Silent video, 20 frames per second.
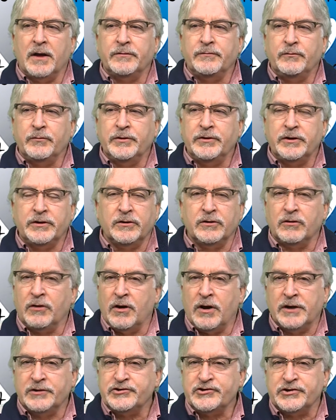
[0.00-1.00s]
we didn't
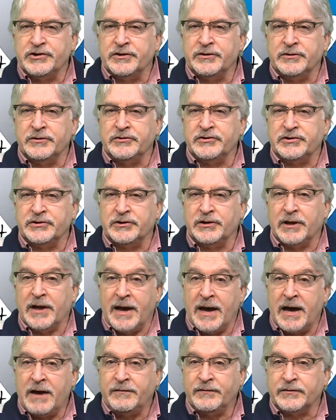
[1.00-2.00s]
launch it until
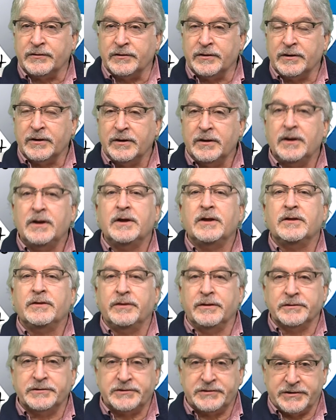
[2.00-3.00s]
after
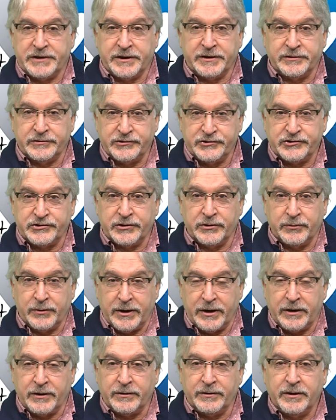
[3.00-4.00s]
the second show
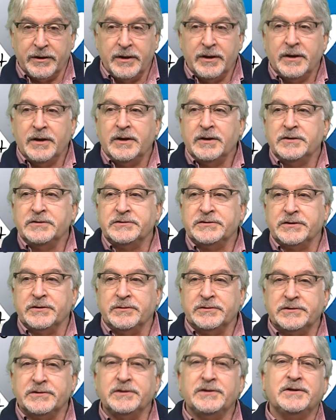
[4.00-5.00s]
aired. So
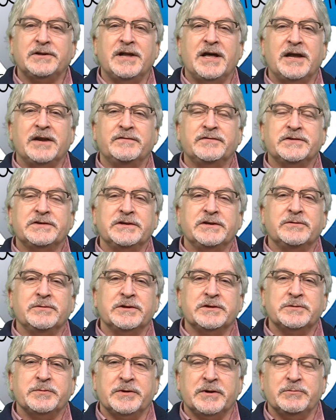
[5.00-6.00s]
it's a little out of
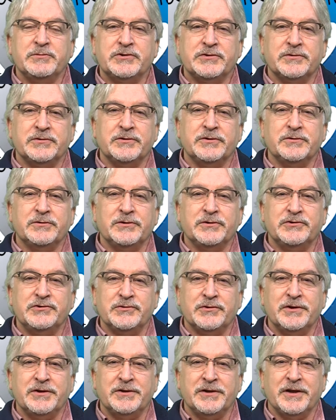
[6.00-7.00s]
sequence, but I'm sure you'll
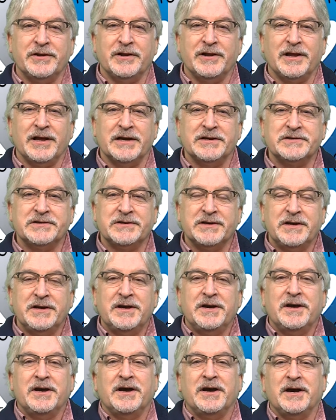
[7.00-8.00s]
enjoy it nonetheless.
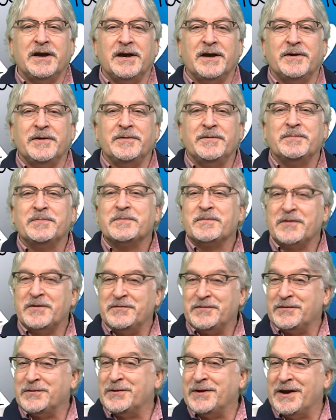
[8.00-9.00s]

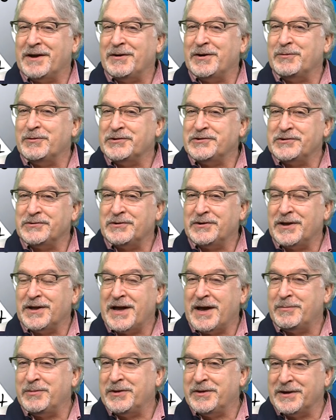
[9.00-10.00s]
For now, I wish you all a
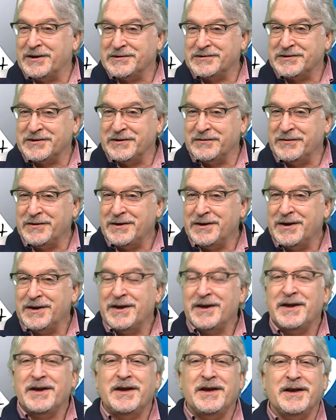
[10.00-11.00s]
happy Thanksgiving,
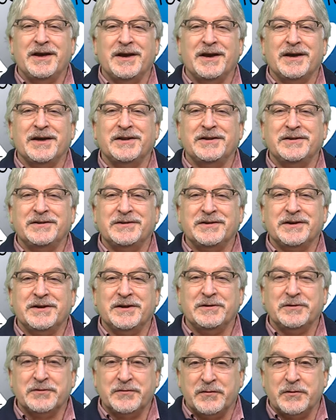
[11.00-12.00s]
and I
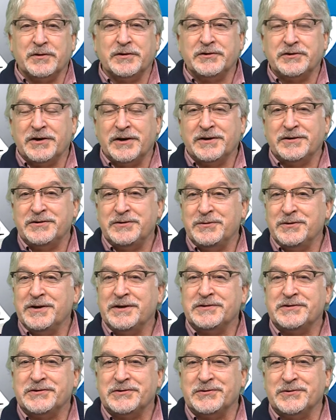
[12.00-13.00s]
look forward to talking to you
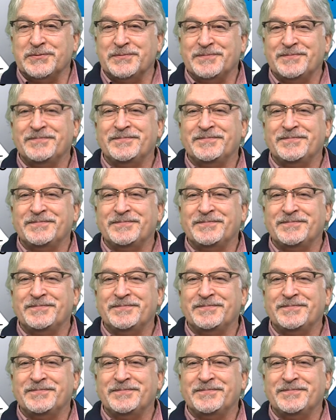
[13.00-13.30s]
again soon.